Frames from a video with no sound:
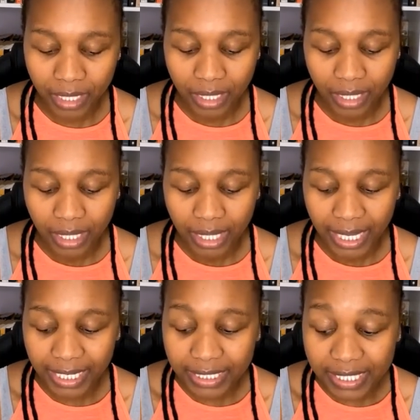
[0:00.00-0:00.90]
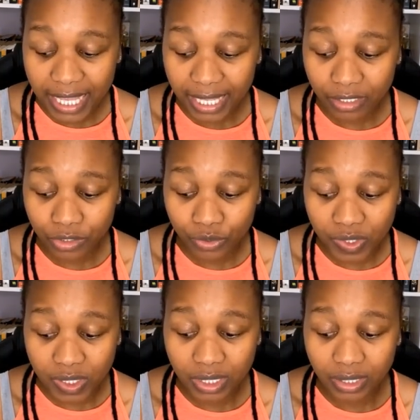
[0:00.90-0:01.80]
And it's sad to
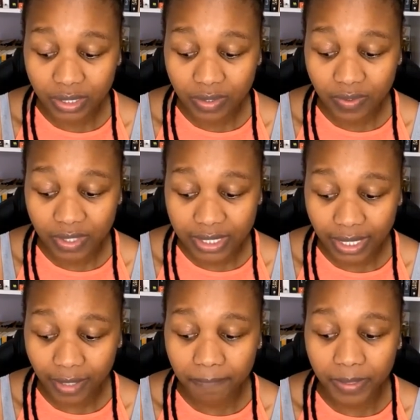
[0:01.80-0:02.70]
see this happening.